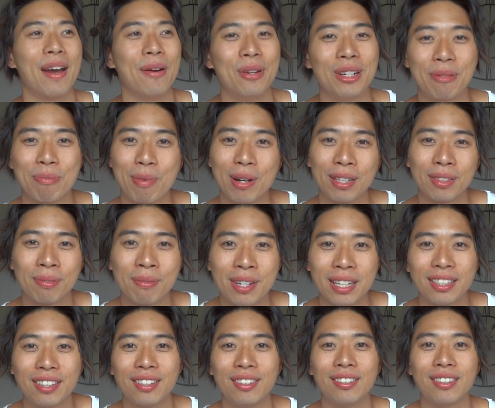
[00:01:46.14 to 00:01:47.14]
Which brings
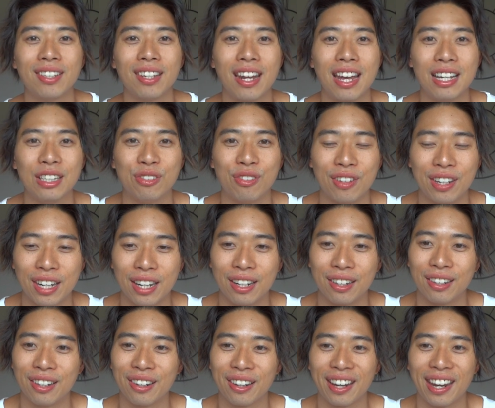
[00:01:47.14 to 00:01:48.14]
me to today's video,
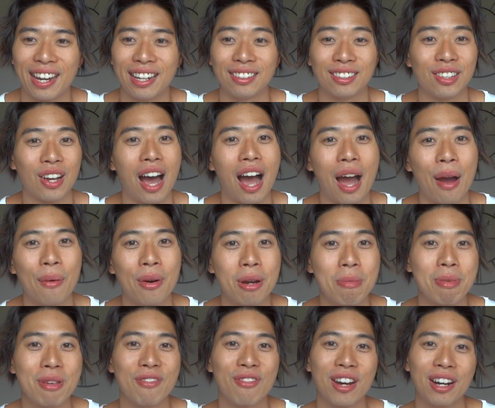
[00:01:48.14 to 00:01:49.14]
okay? So I want
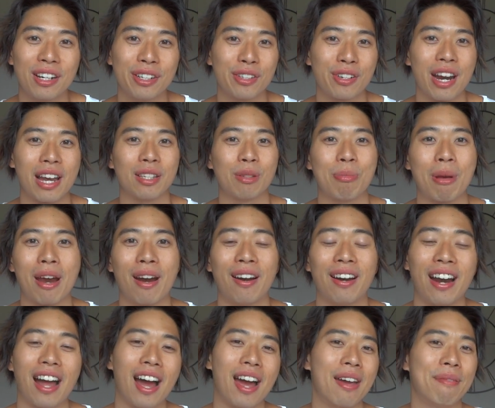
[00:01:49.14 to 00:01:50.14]
to be very
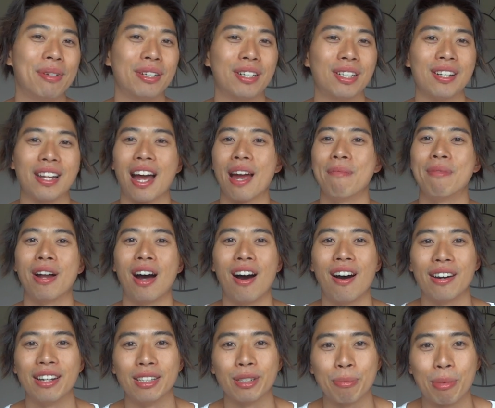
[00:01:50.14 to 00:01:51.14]
transparent. I'm an
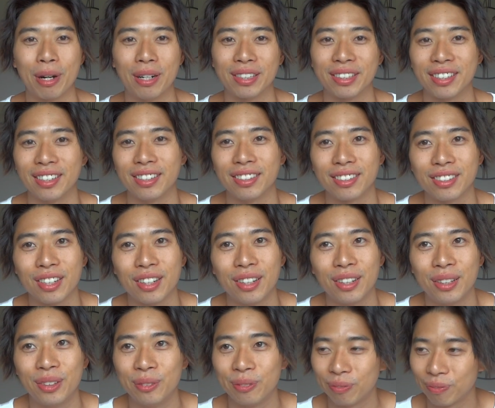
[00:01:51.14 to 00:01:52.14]
honest person,
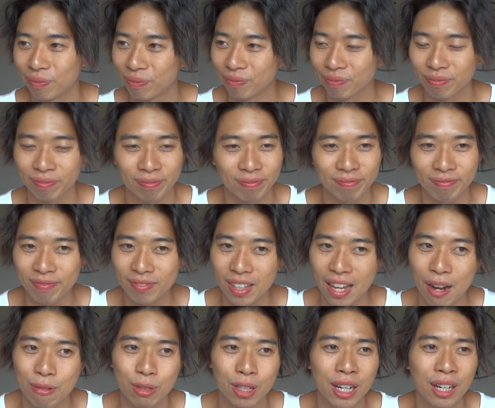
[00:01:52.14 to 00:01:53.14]
so
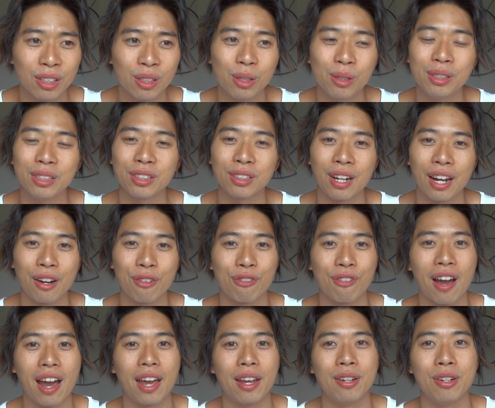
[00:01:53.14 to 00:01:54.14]
I'm always trying to
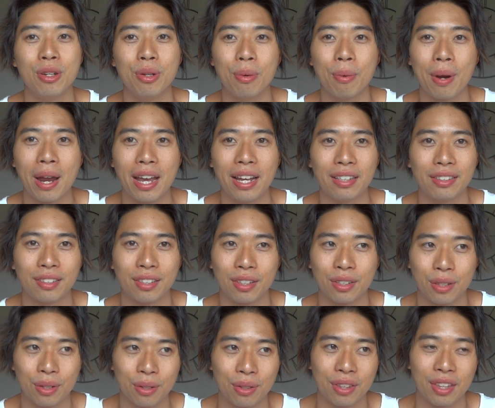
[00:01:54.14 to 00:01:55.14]
find new ways
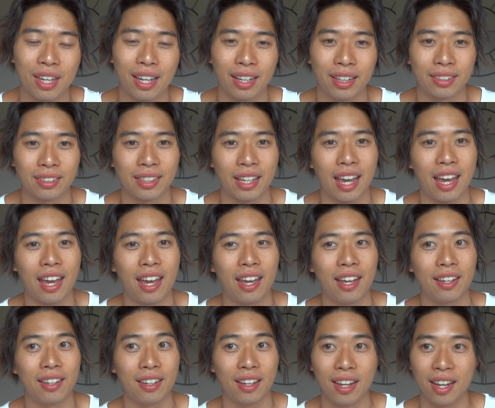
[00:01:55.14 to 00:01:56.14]
to do things,
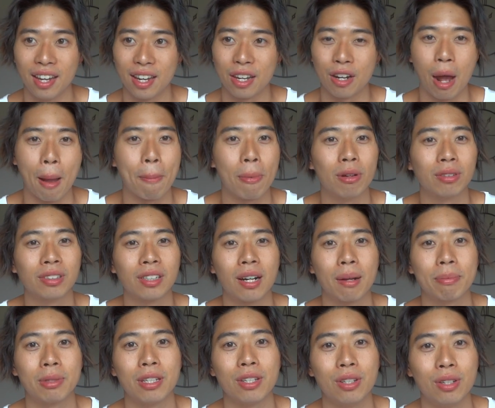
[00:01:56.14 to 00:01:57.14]
and you know, I posted
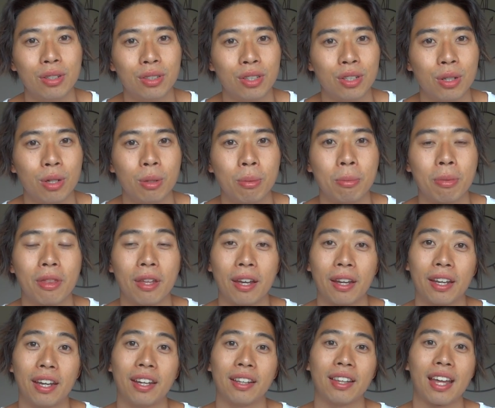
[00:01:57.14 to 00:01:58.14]
up to YouTube
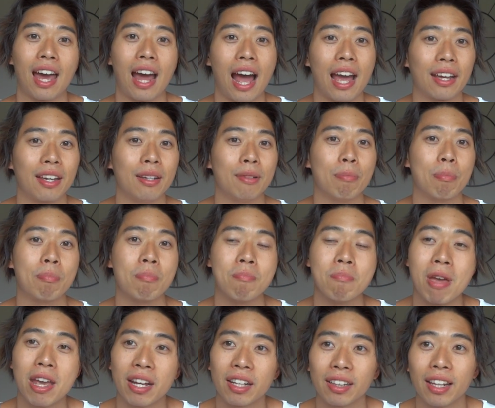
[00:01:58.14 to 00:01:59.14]
thinking that I can
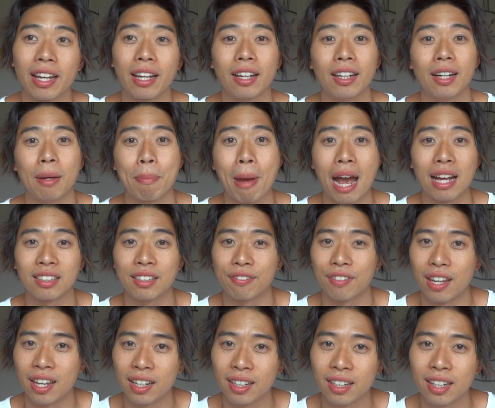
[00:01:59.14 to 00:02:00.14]
make like a
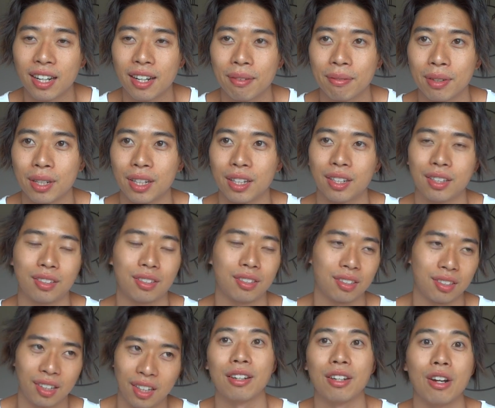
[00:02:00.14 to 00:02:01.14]
passive income
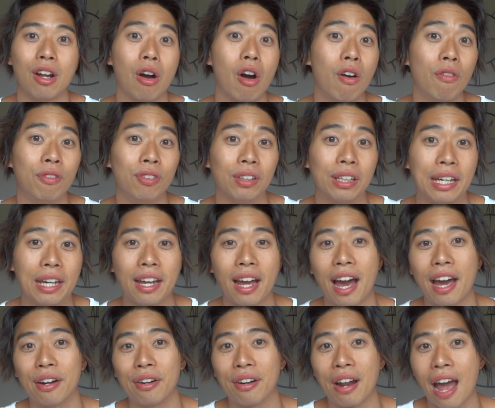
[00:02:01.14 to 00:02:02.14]
because, you know, hopefully
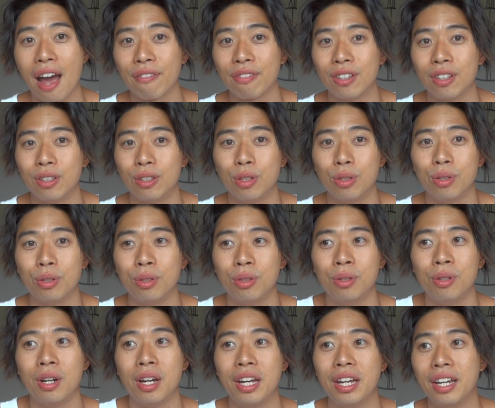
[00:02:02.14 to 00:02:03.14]
I don't have to
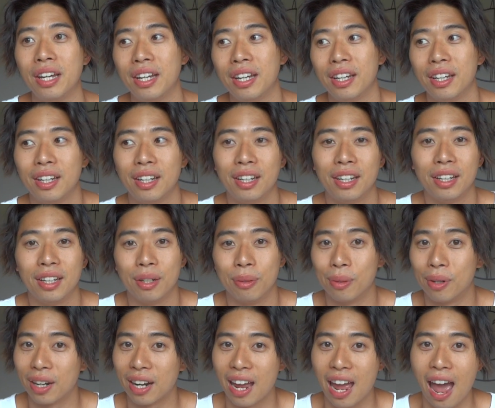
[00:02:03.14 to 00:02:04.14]
do
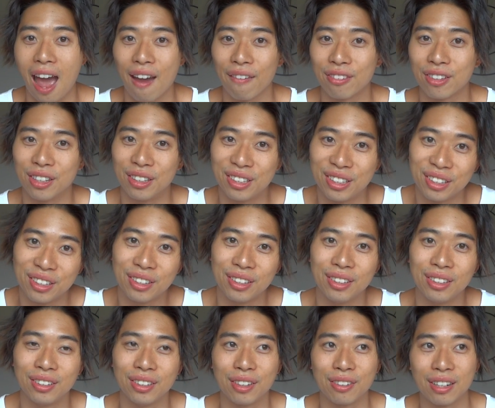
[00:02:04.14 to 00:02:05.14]
what I have to
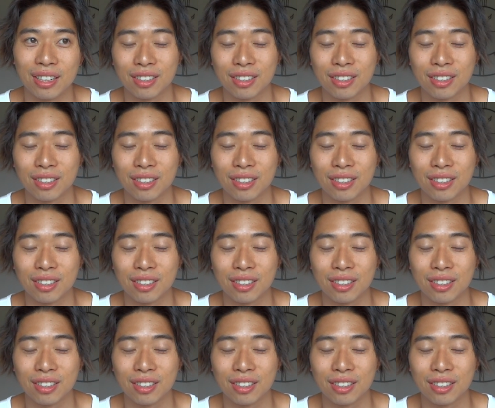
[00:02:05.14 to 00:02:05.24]
do the